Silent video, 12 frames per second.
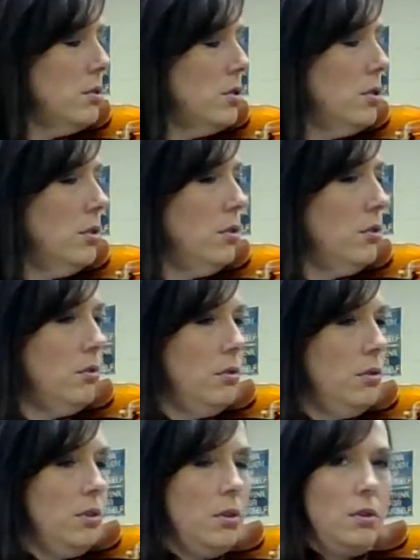
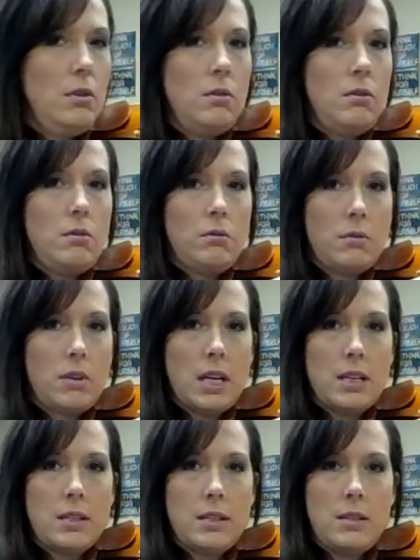2,
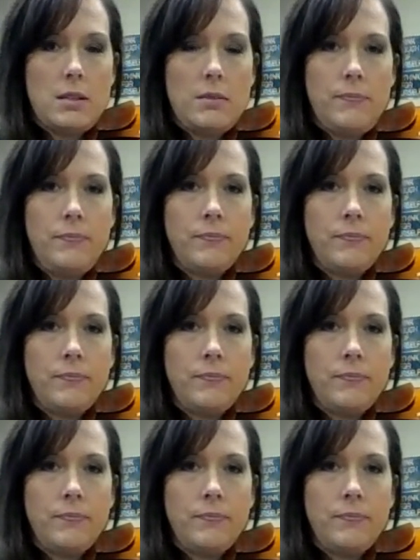rest.